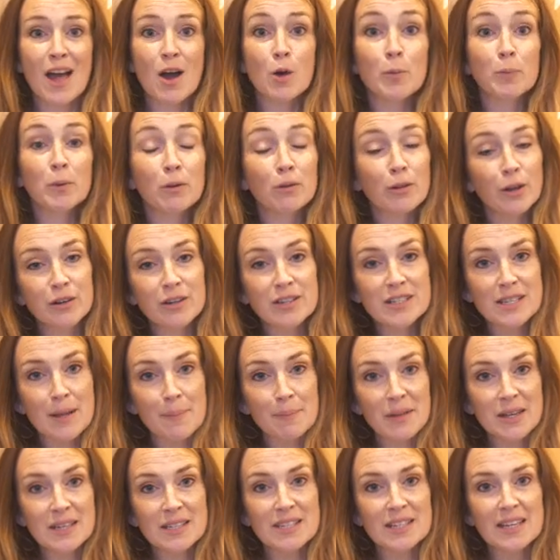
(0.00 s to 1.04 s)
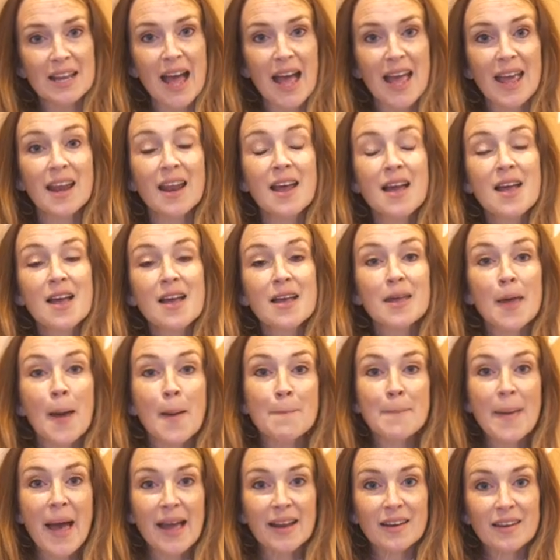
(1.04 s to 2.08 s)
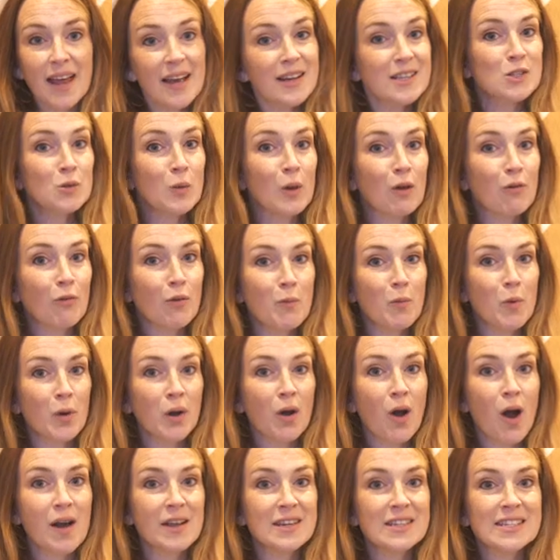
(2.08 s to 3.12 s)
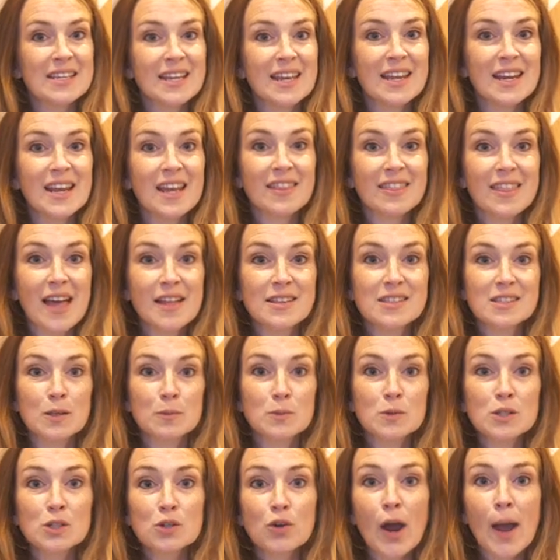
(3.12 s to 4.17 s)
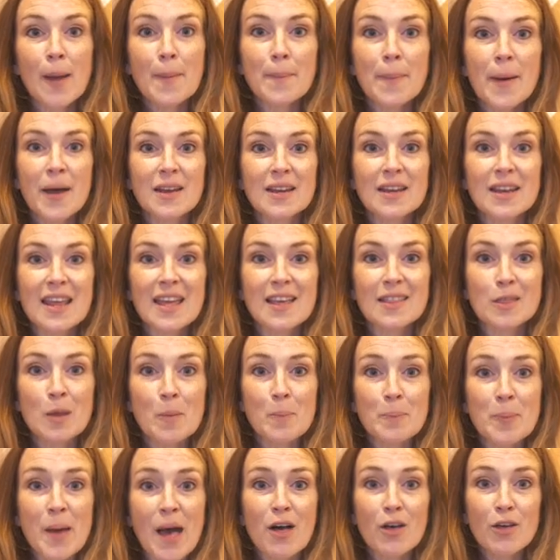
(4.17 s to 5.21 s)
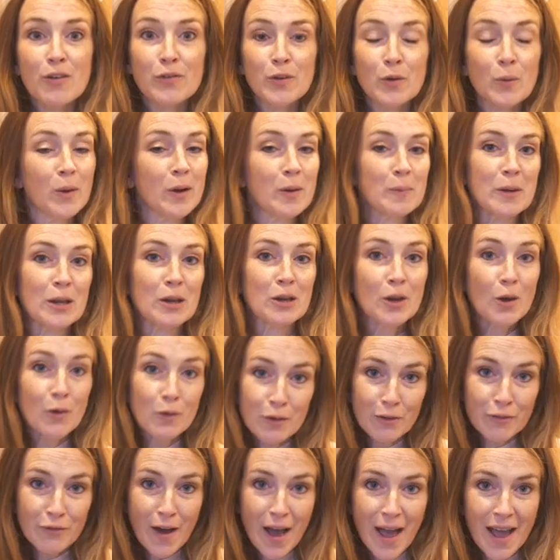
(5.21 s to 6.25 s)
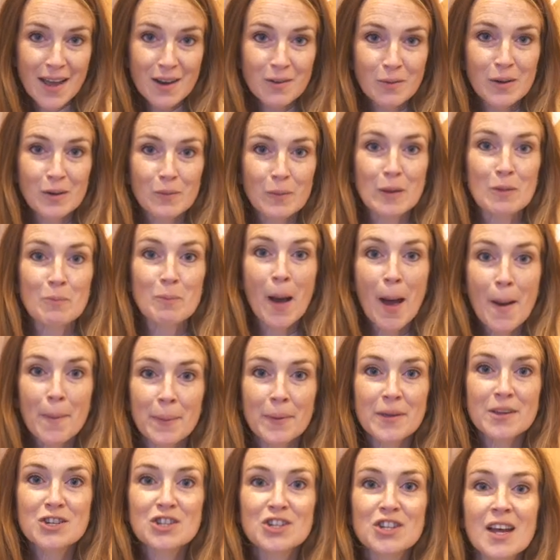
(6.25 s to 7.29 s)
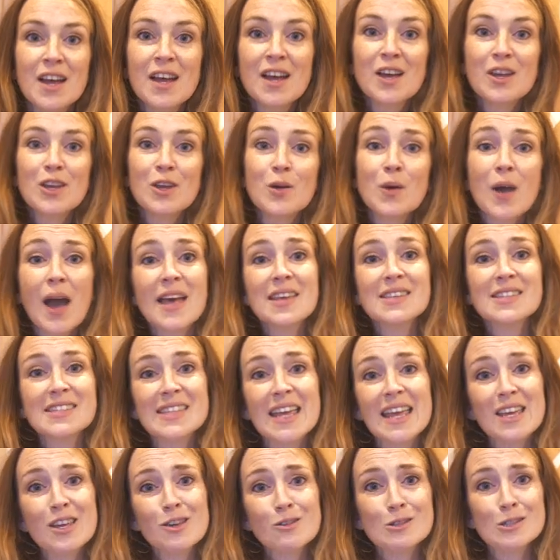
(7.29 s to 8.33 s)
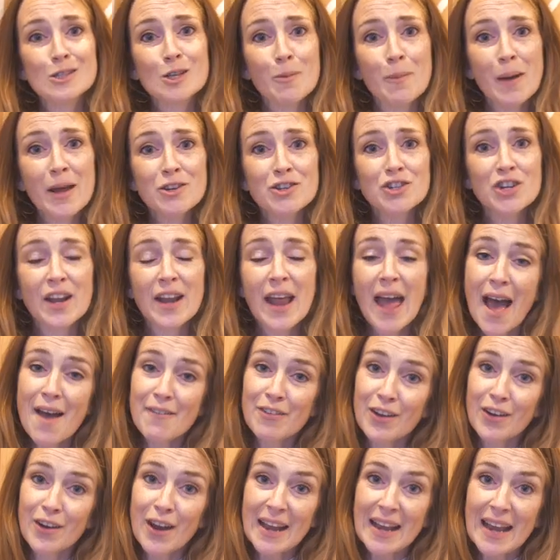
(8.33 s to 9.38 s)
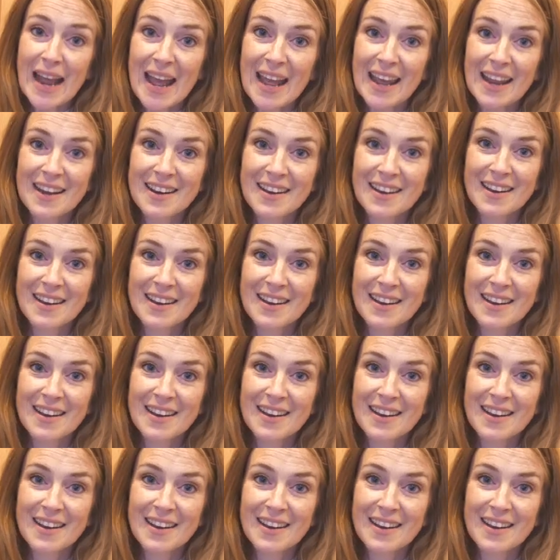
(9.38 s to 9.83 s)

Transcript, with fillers: I hope you learned something tonight. Come back next week for more content. Hit that subscribe button, hit the bell if you want to be notified when we publish. You guys, thank you so much and have a great night.